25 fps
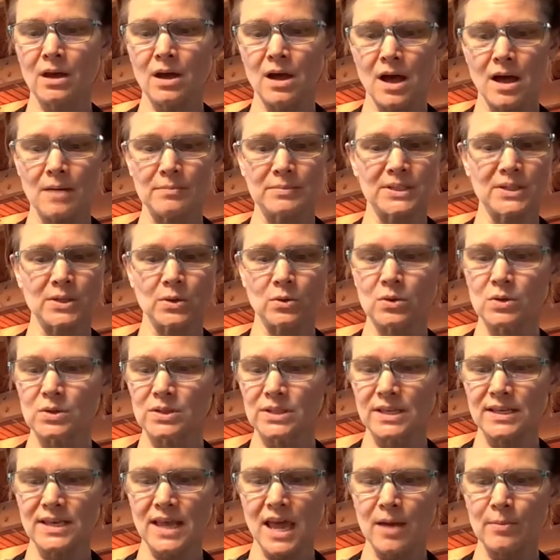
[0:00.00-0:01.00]
Still use
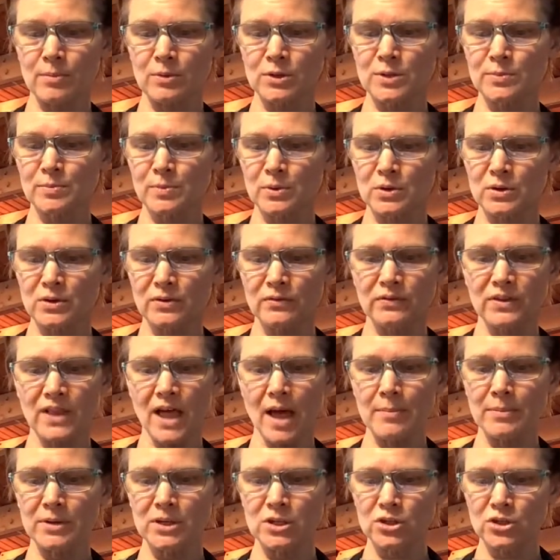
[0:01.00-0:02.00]
the tablespoon of
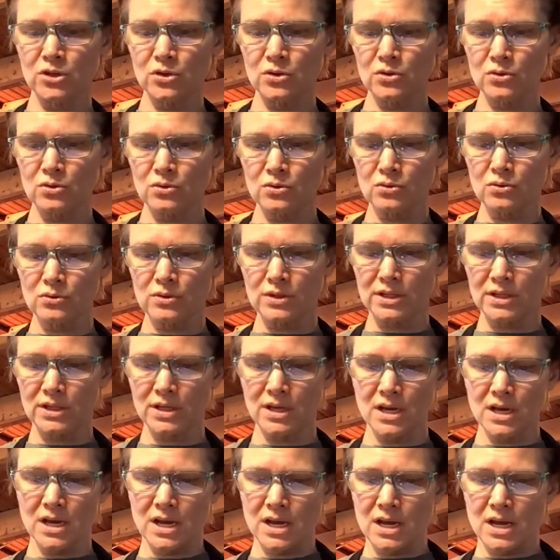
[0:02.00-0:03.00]
lemon juice
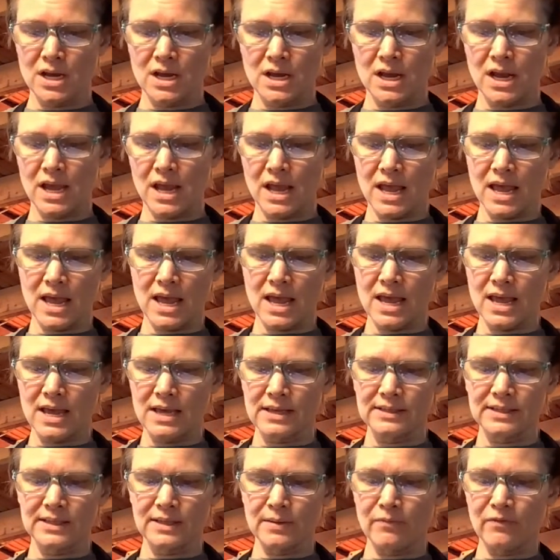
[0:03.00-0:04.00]

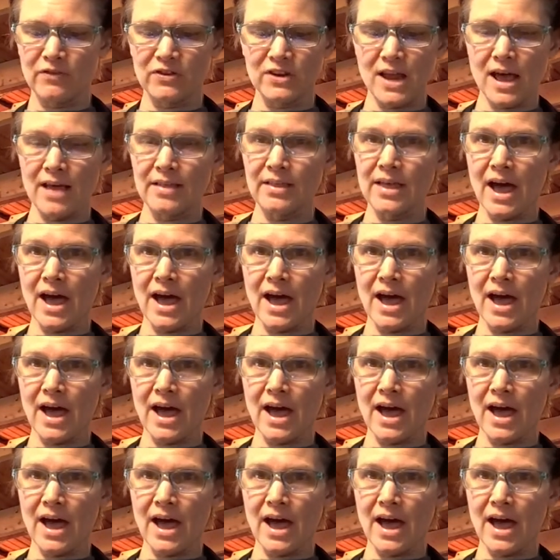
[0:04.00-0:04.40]
and some vanilla